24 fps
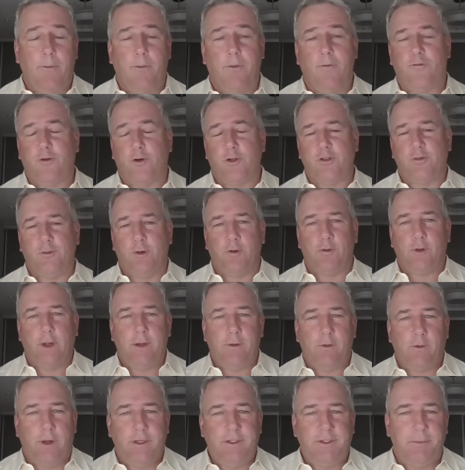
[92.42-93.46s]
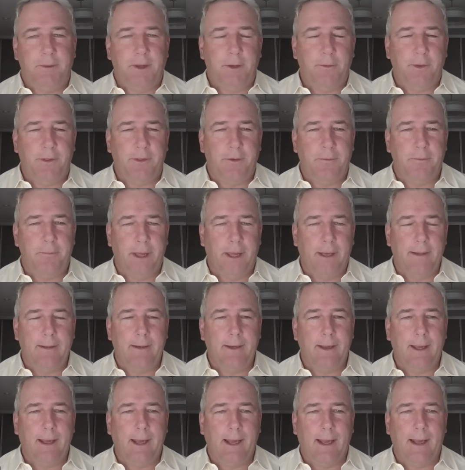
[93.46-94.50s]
Yeah, well, first of all, great to be with you, Ben.